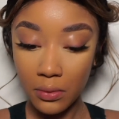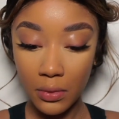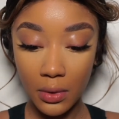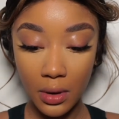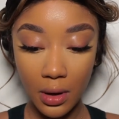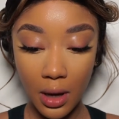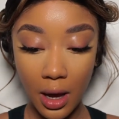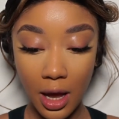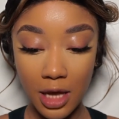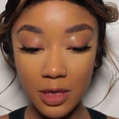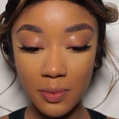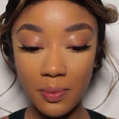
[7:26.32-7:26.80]

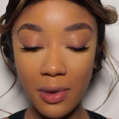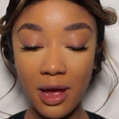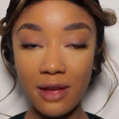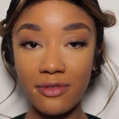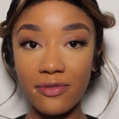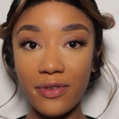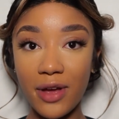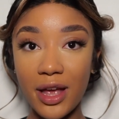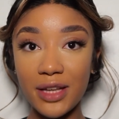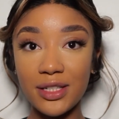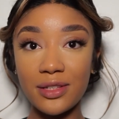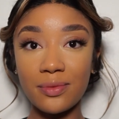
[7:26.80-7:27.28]
Guys, my
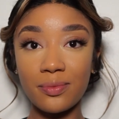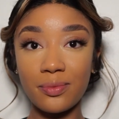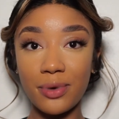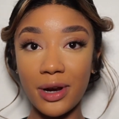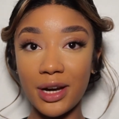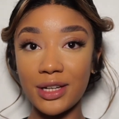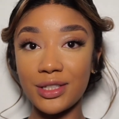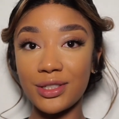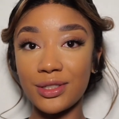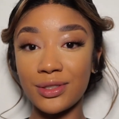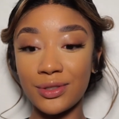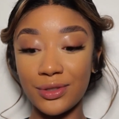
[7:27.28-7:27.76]
first
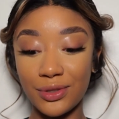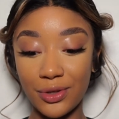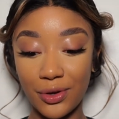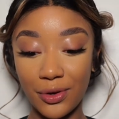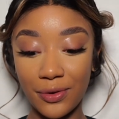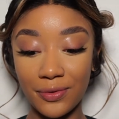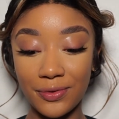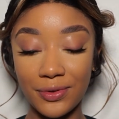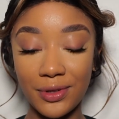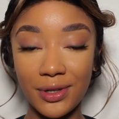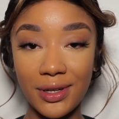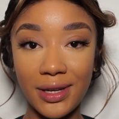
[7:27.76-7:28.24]
impressions
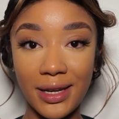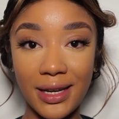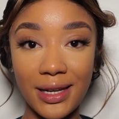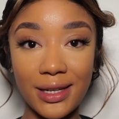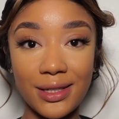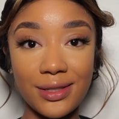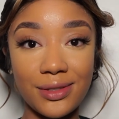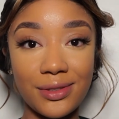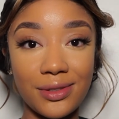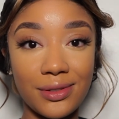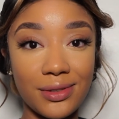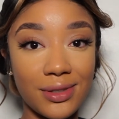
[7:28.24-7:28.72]
of the
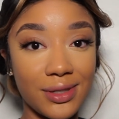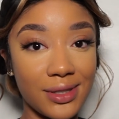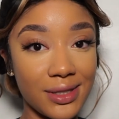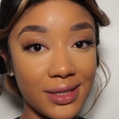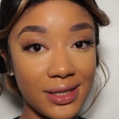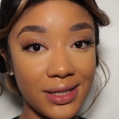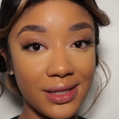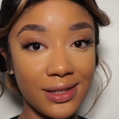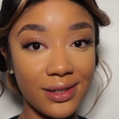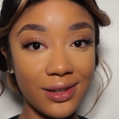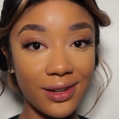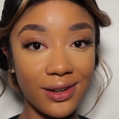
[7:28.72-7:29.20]
NYX
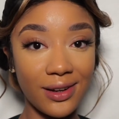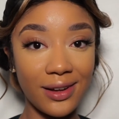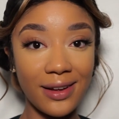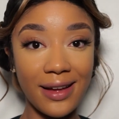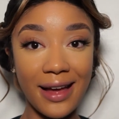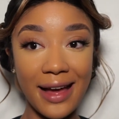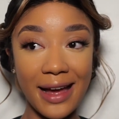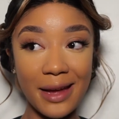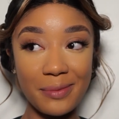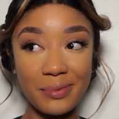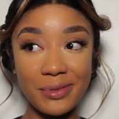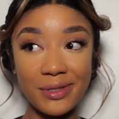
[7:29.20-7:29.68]
concealer,
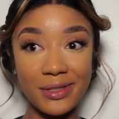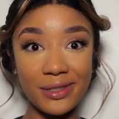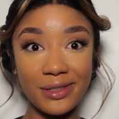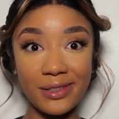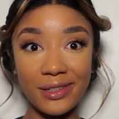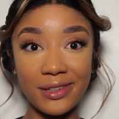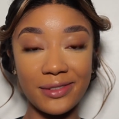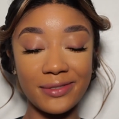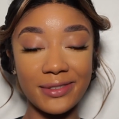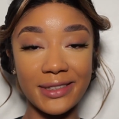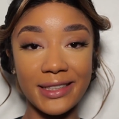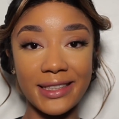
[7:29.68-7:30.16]
I absolutely
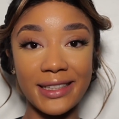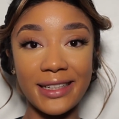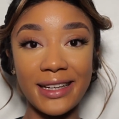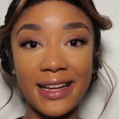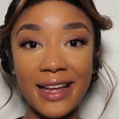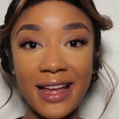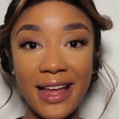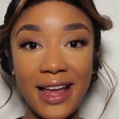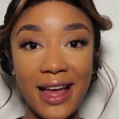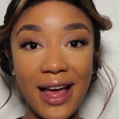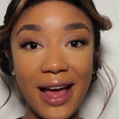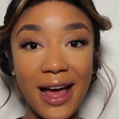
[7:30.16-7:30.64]
love it.
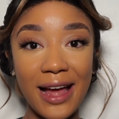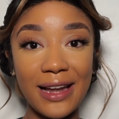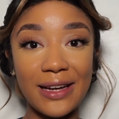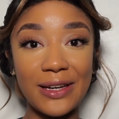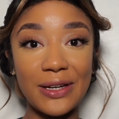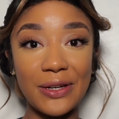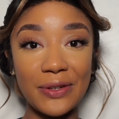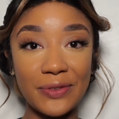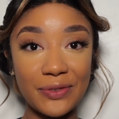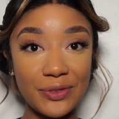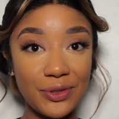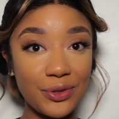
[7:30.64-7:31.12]
I
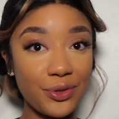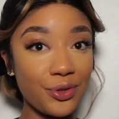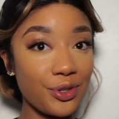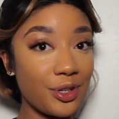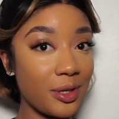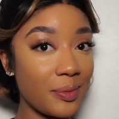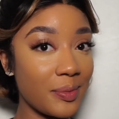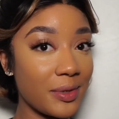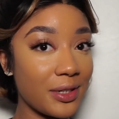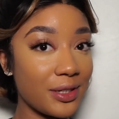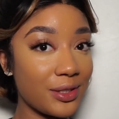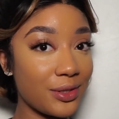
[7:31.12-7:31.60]
love the
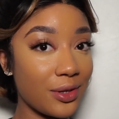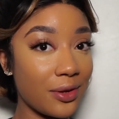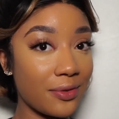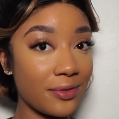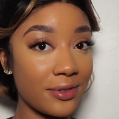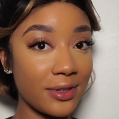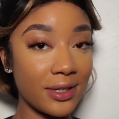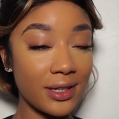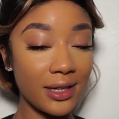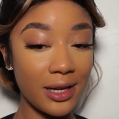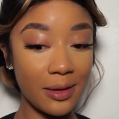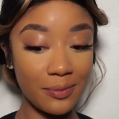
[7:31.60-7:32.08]
creaminess of
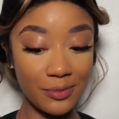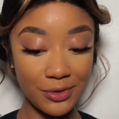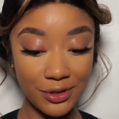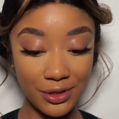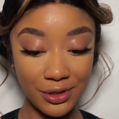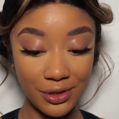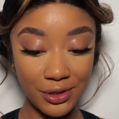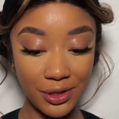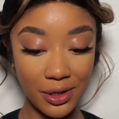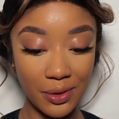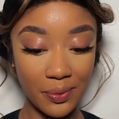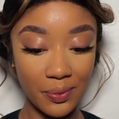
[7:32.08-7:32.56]
it. I'm just
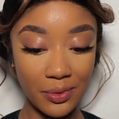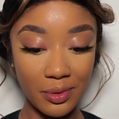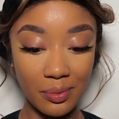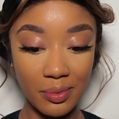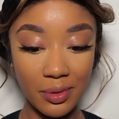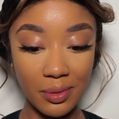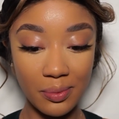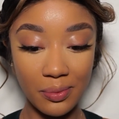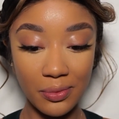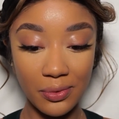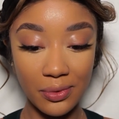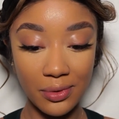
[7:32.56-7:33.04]
going to go with a
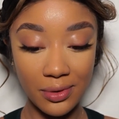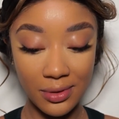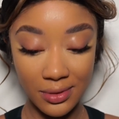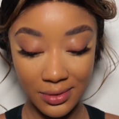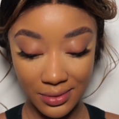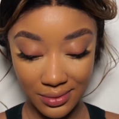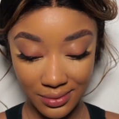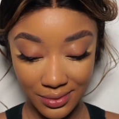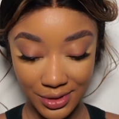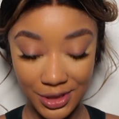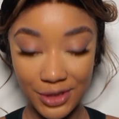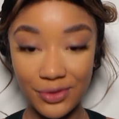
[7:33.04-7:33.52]
bit more,
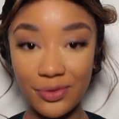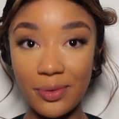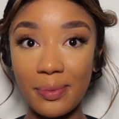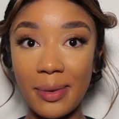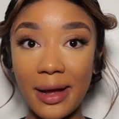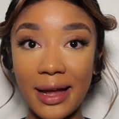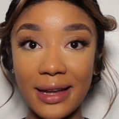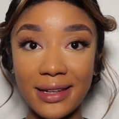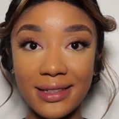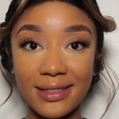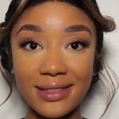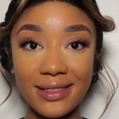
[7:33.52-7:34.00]
just for
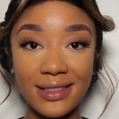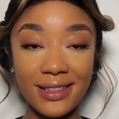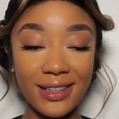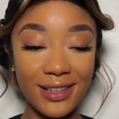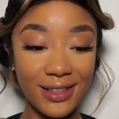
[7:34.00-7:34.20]
balance.